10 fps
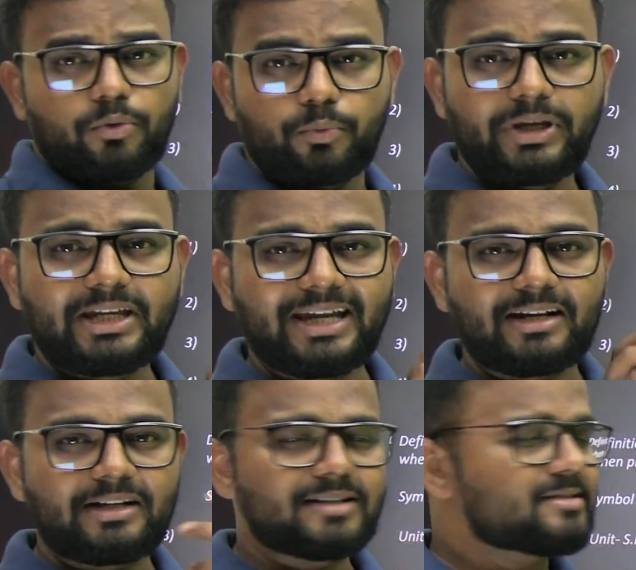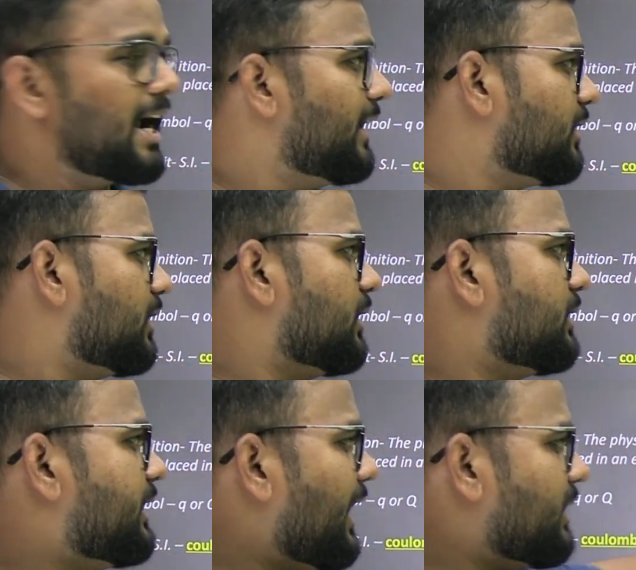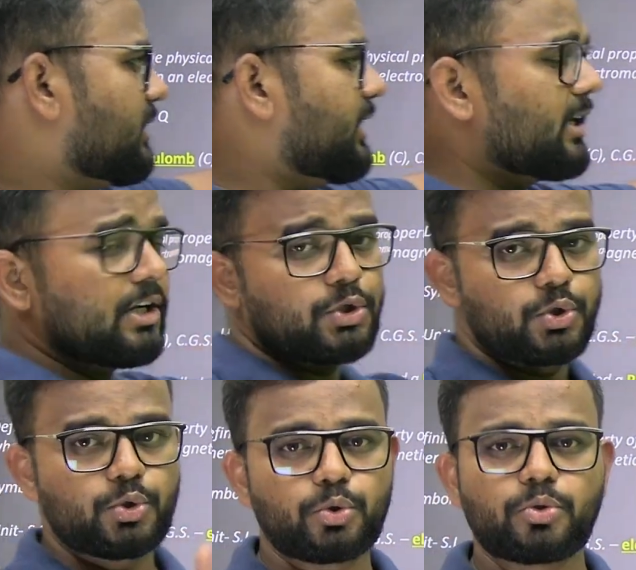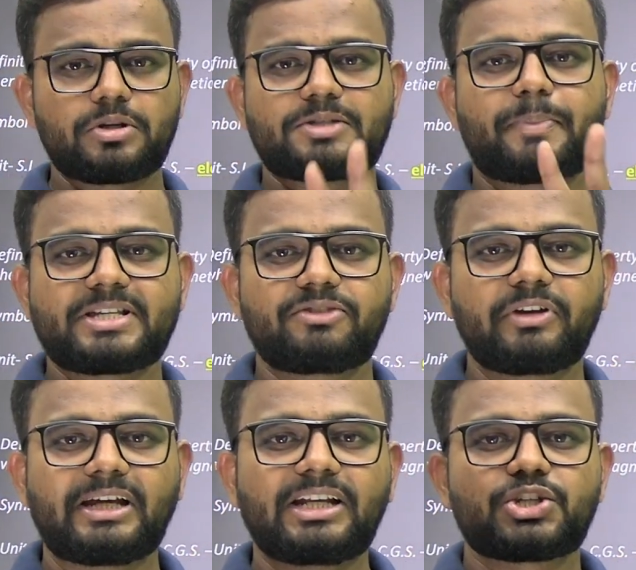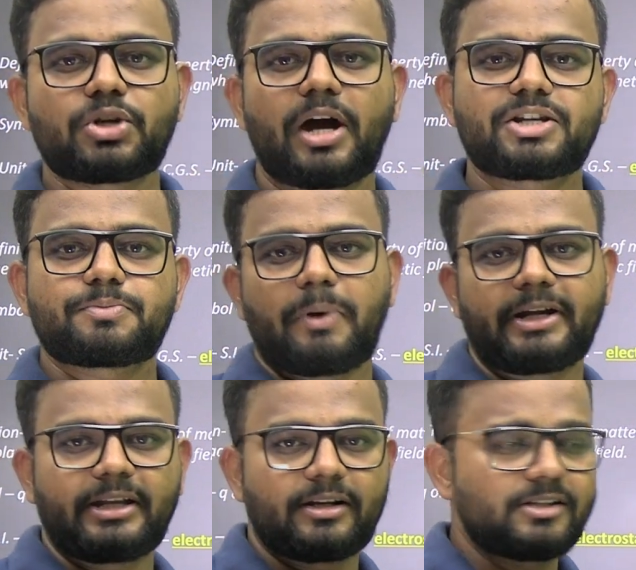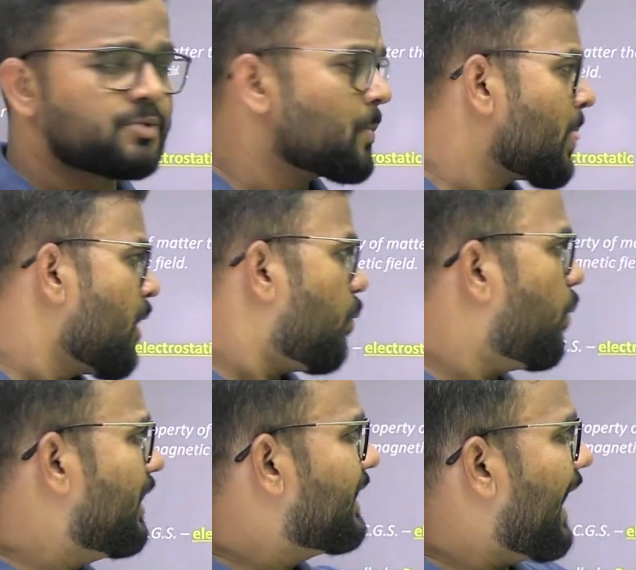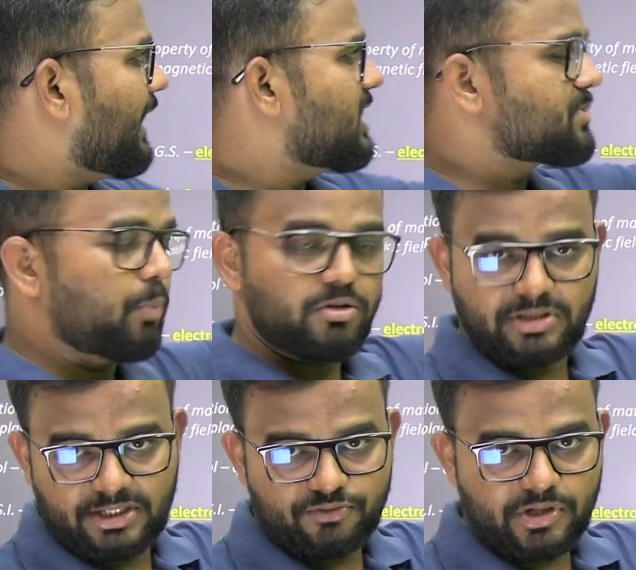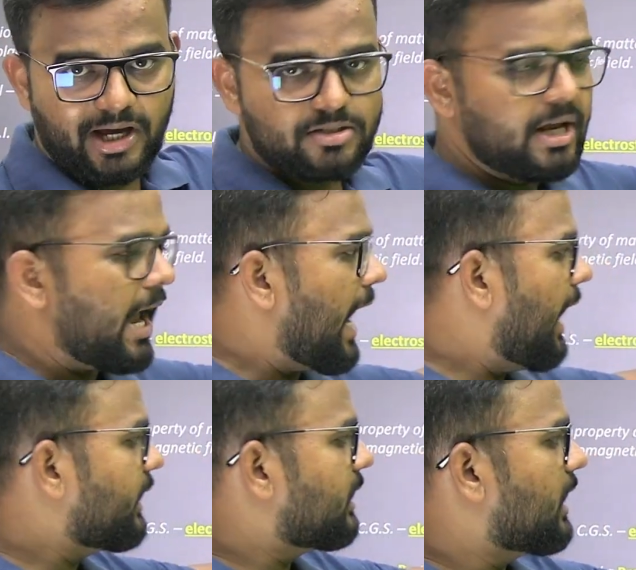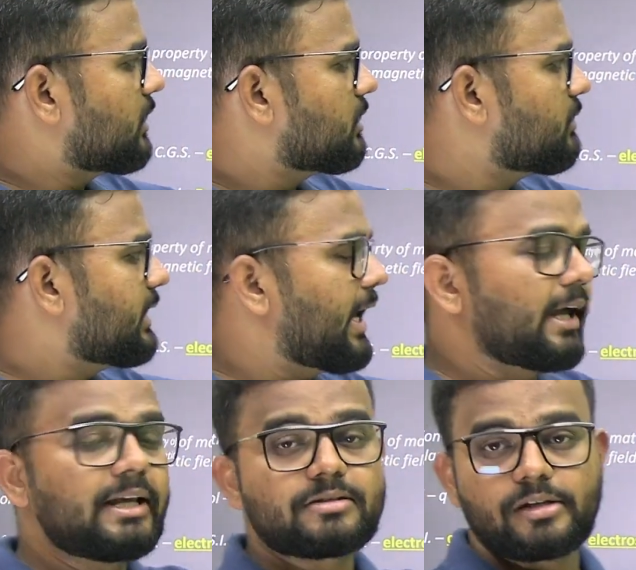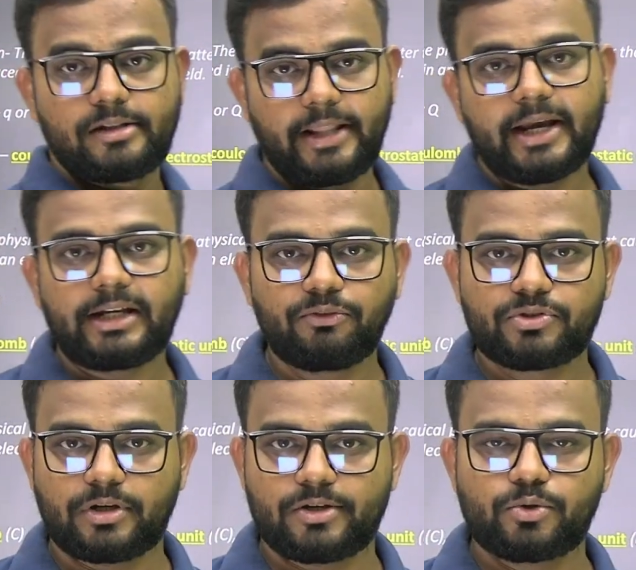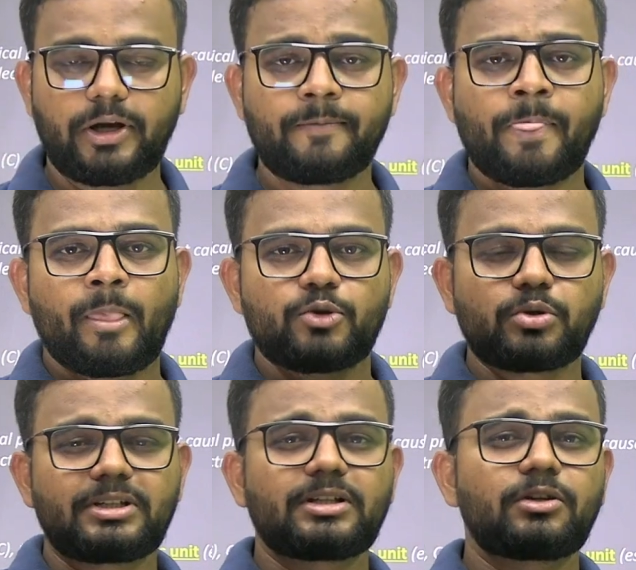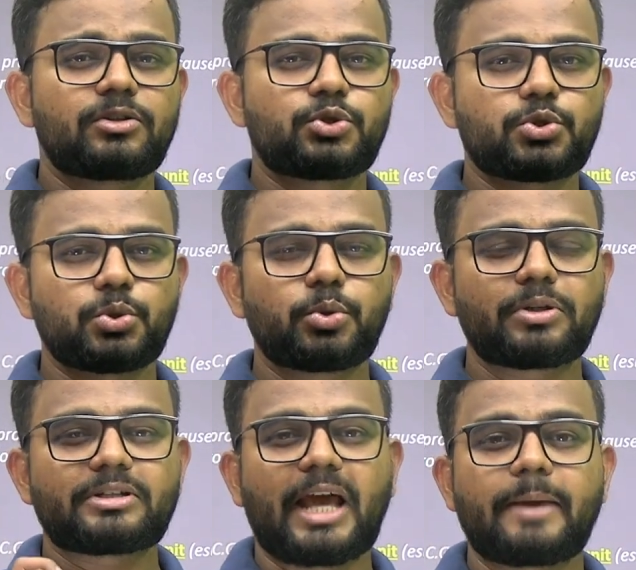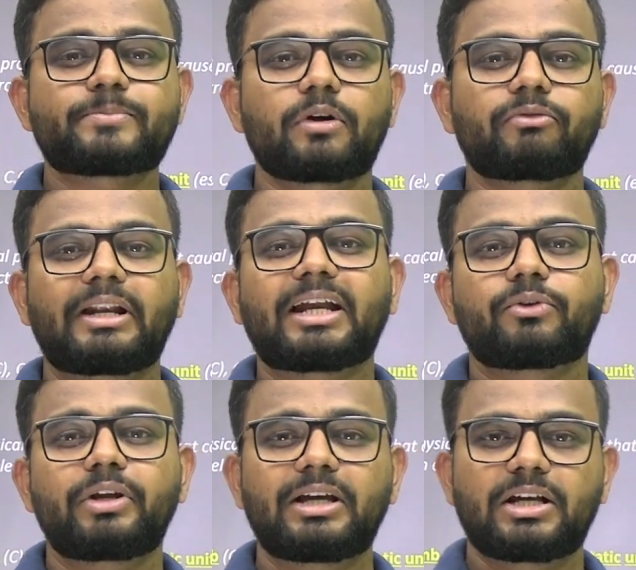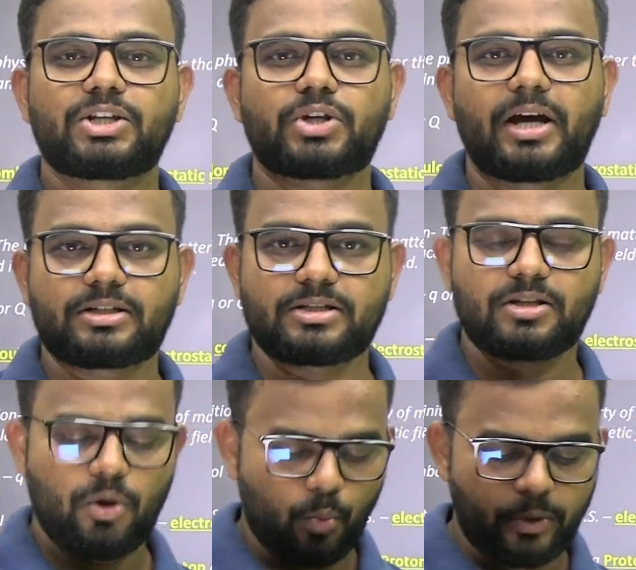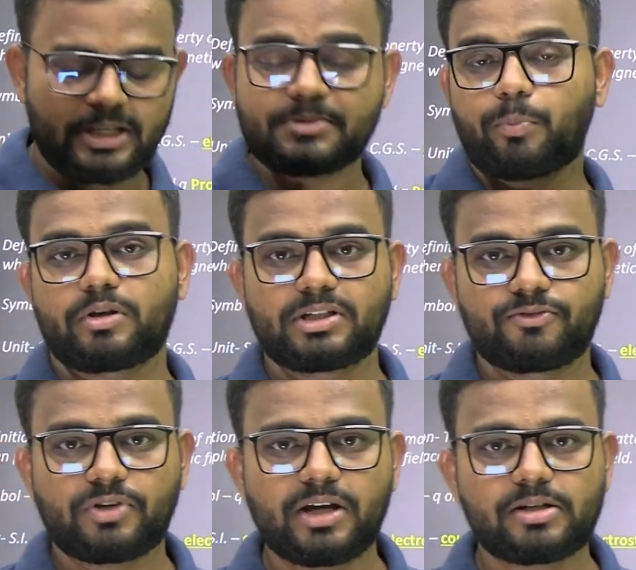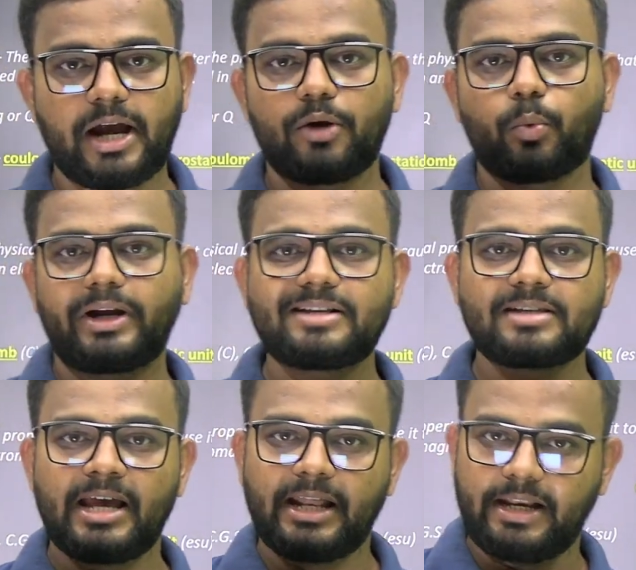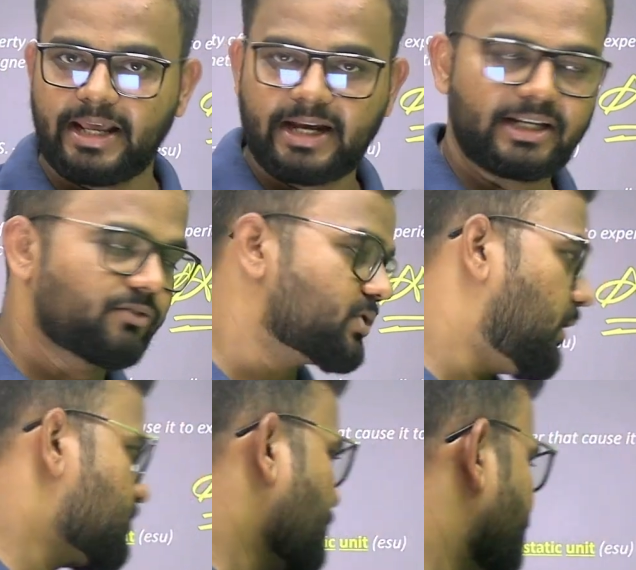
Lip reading: we can understand that there are two specifically charged particles. One carries positive charge and another one carries negative charge, okay. So there are the two types of electric charges. One is positive charge and one is negative charge.